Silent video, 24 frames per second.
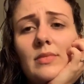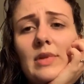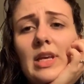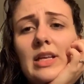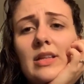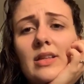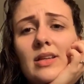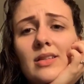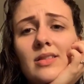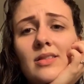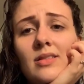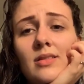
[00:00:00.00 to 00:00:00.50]

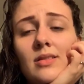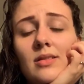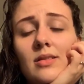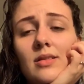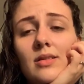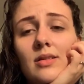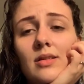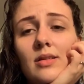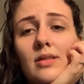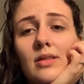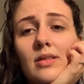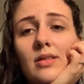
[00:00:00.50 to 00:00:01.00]
It doesn't,
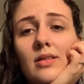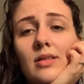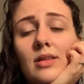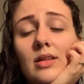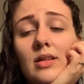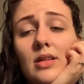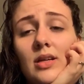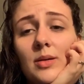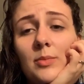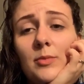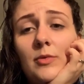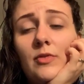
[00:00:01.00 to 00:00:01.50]
the
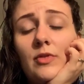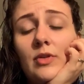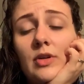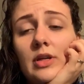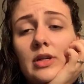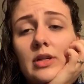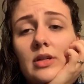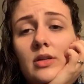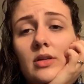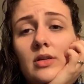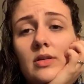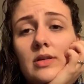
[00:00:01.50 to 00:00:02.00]
top of your
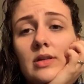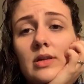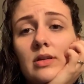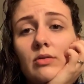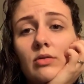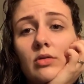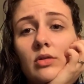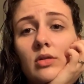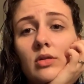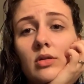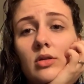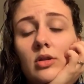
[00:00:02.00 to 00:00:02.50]
head is
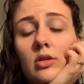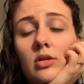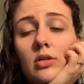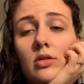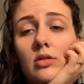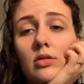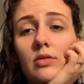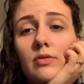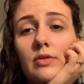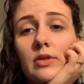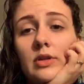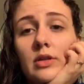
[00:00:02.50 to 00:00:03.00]
never
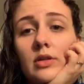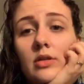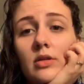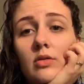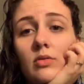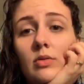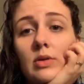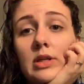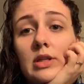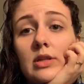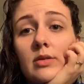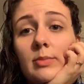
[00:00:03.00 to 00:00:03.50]
interfered
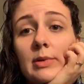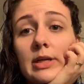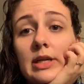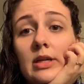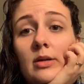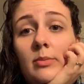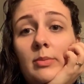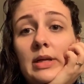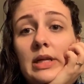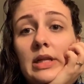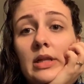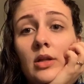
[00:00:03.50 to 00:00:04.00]
with by
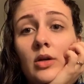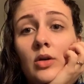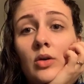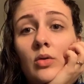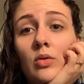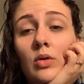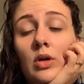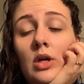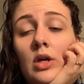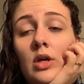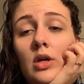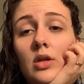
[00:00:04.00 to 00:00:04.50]
a pillow,
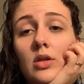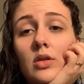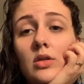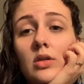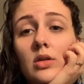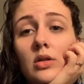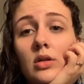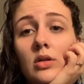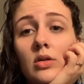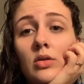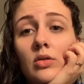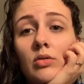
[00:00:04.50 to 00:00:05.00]

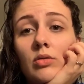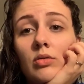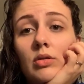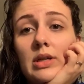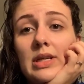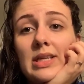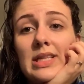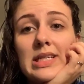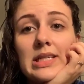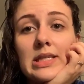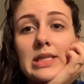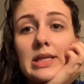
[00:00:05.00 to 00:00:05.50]
so
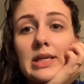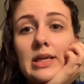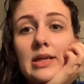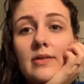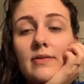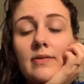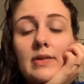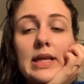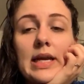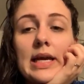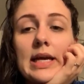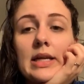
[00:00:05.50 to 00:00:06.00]
it doesn't
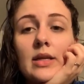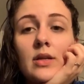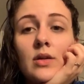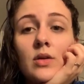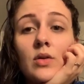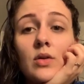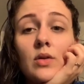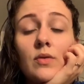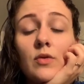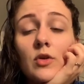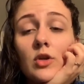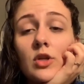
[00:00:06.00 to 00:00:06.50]
get
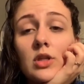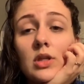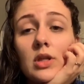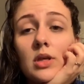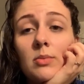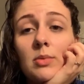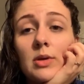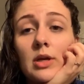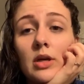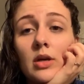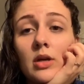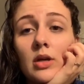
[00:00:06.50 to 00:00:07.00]
flattened if you're
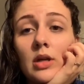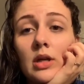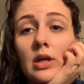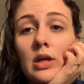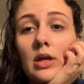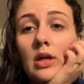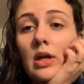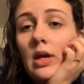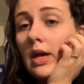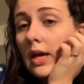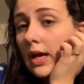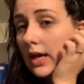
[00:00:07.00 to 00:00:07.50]
sleeping on it.
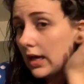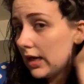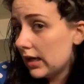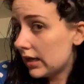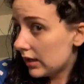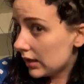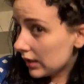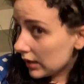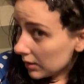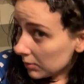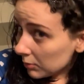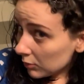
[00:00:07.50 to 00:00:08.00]

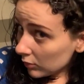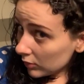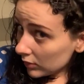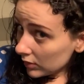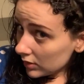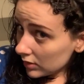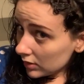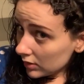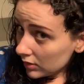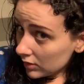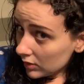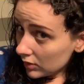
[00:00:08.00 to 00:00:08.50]
And I'm going
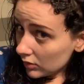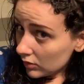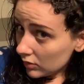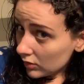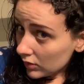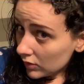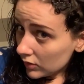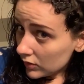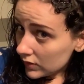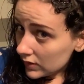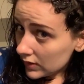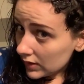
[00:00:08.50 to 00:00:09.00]
to do
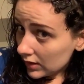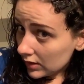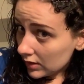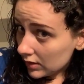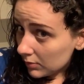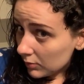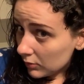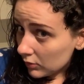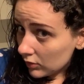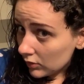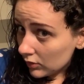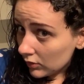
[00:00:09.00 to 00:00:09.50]
those
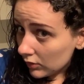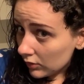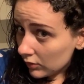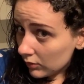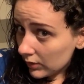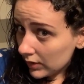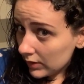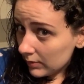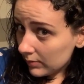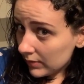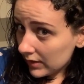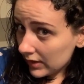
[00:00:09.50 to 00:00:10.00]
stand-up curls
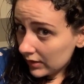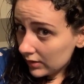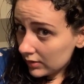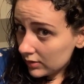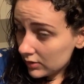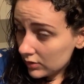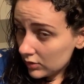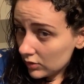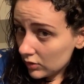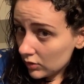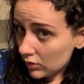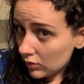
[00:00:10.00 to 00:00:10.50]
right back
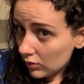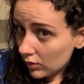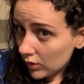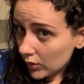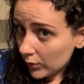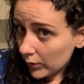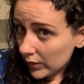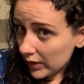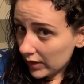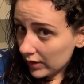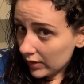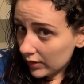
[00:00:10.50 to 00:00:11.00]
to
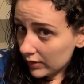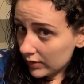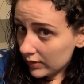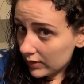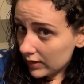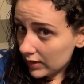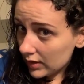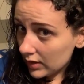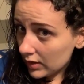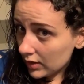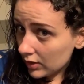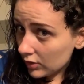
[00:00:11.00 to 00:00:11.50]
where
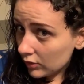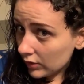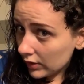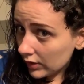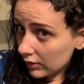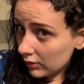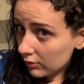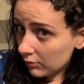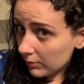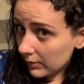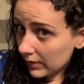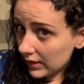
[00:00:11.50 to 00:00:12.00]
the
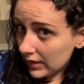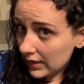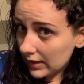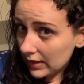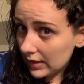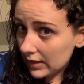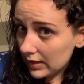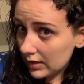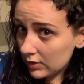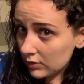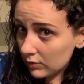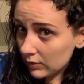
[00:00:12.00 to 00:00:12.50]
crown of my
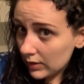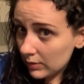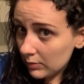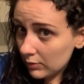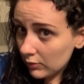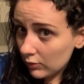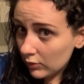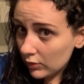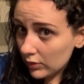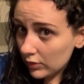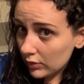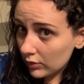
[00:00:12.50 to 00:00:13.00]
head is, right
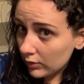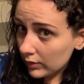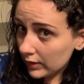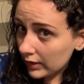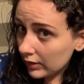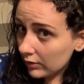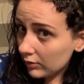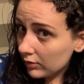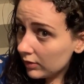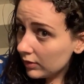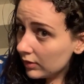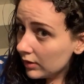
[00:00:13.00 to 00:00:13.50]
before the
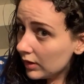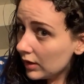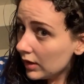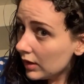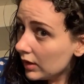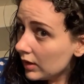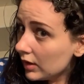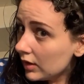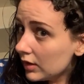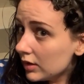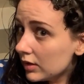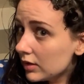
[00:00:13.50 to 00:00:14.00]
crown.
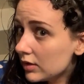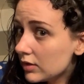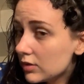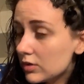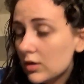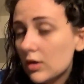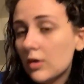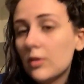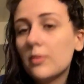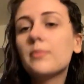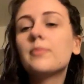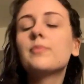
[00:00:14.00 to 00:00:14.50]

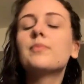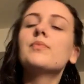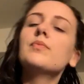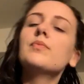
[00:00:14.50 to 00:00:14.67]
So